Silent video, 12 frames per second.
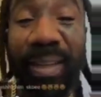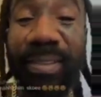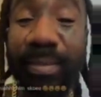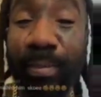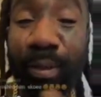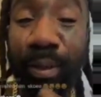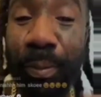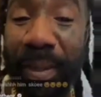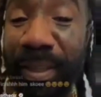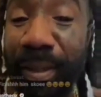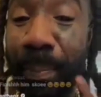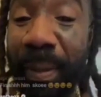Like, blood, that's
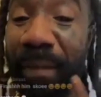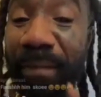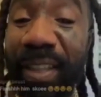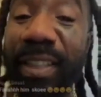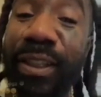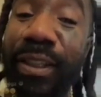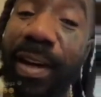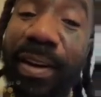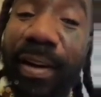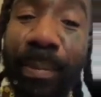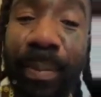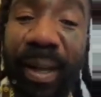some sweets beef
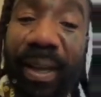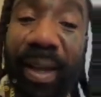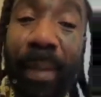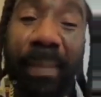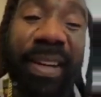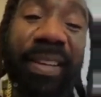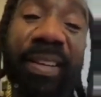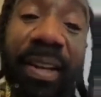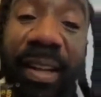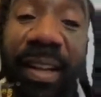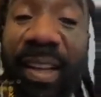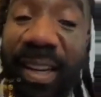and soda, blood. Like,
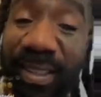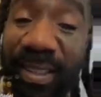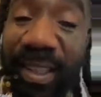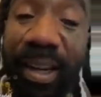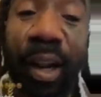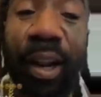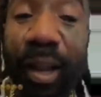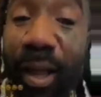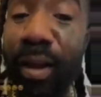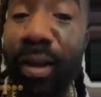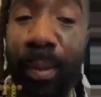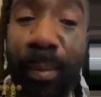blood, you need to leave that
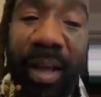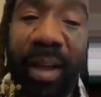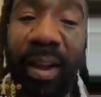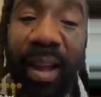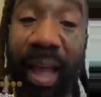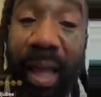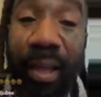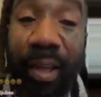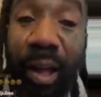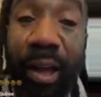shit alone, blood.